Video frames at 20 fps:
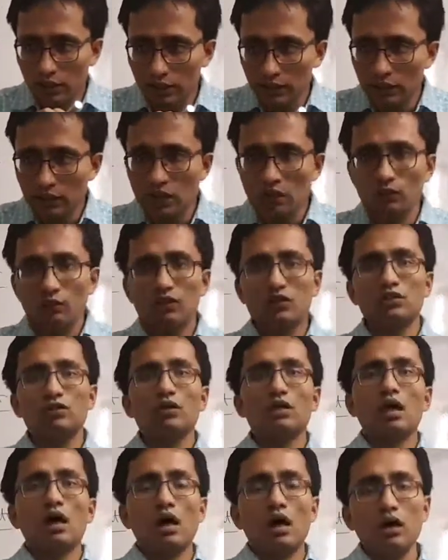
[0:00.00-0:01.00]
income which
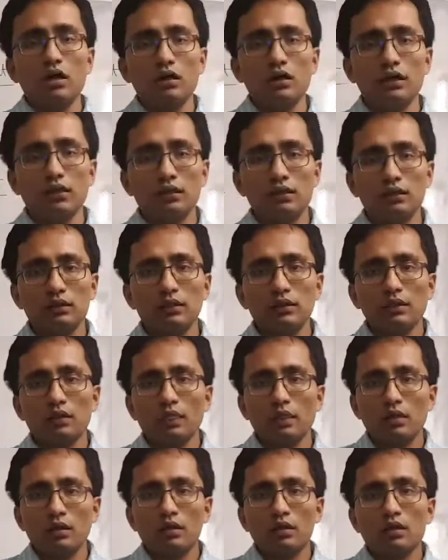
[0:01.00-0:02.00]
you are earning,
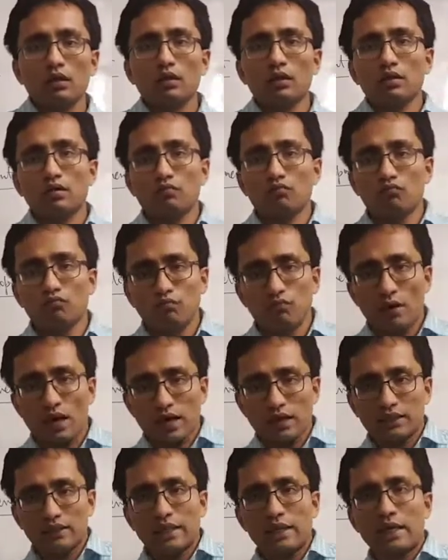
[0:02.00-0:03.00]

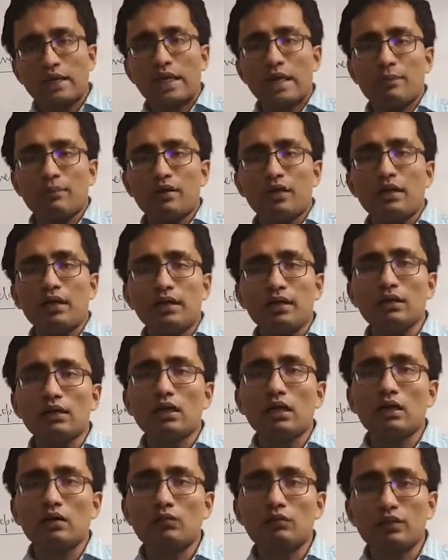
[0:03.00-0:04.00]
per capita
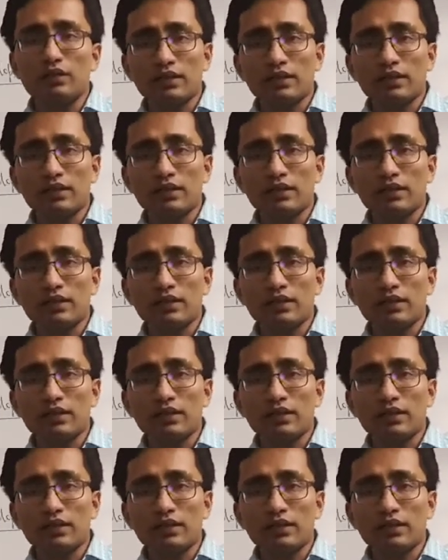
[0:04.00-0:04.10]
income,